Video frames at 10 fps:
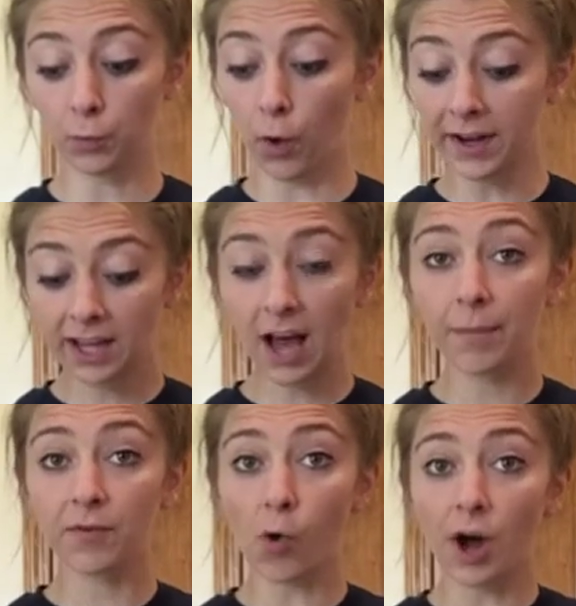1 cup
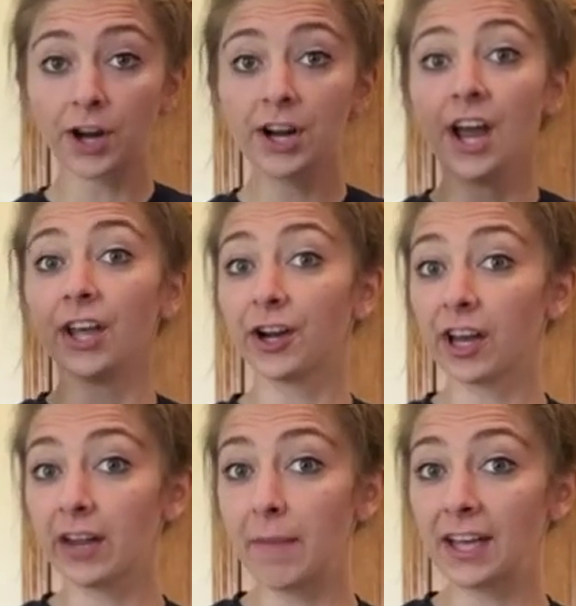of water, you're
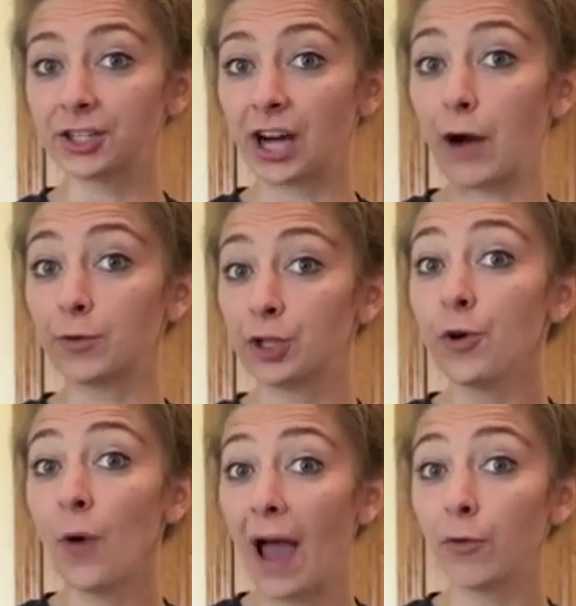gonna measure out
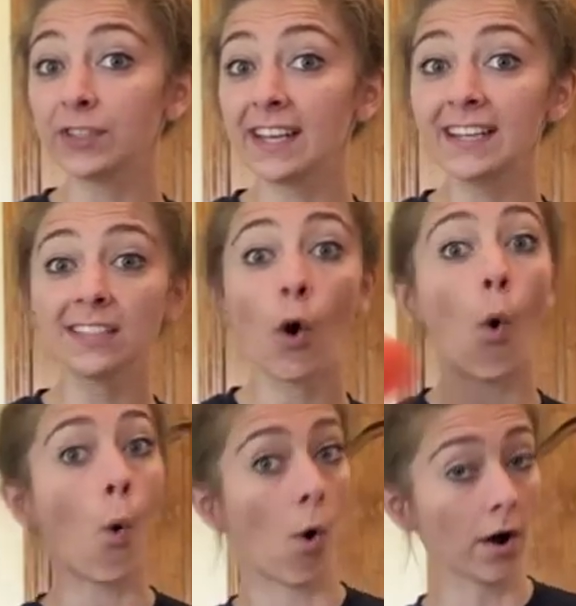2 ounces
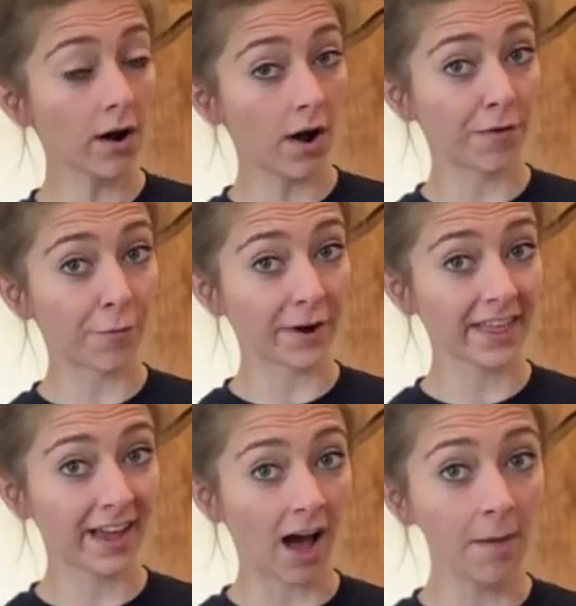or 1/4
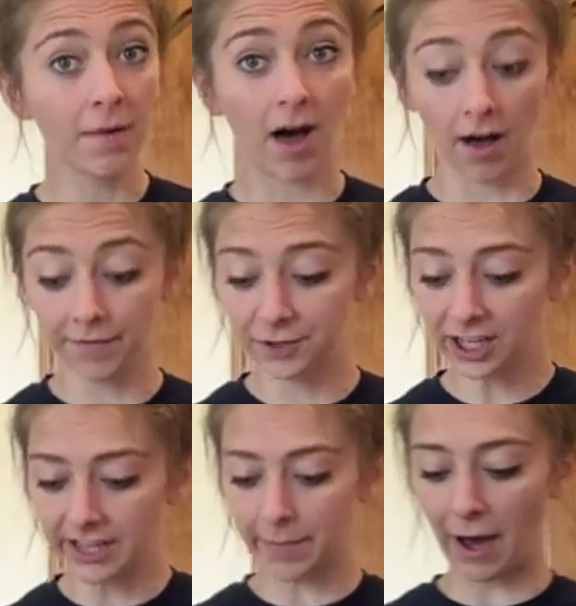a cup of
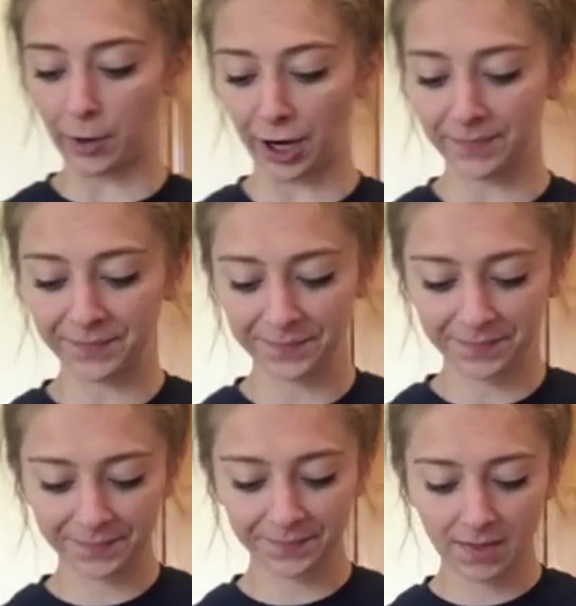chili powder,
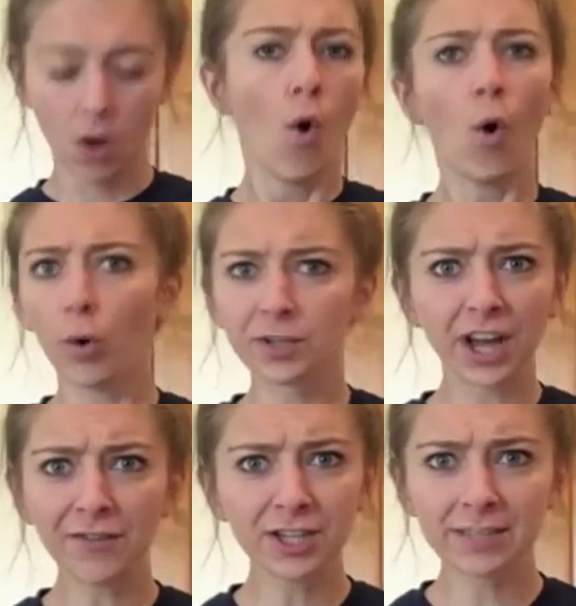or
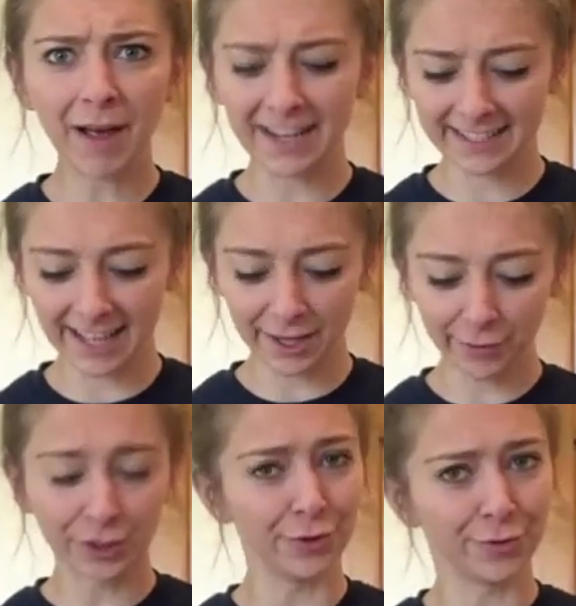whichever spice that
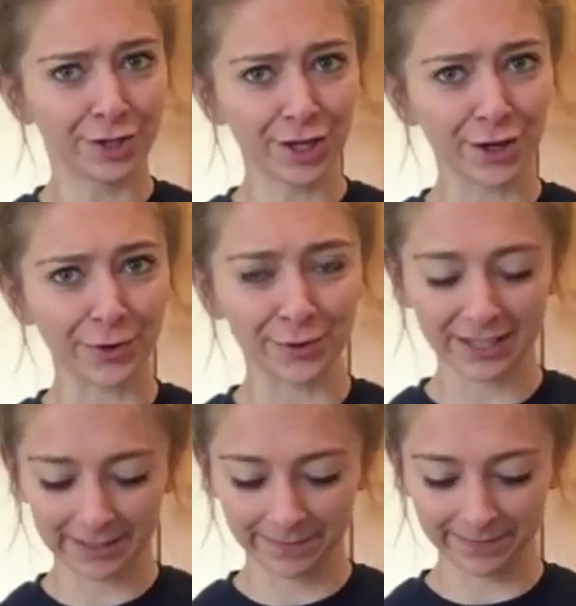you choose to use.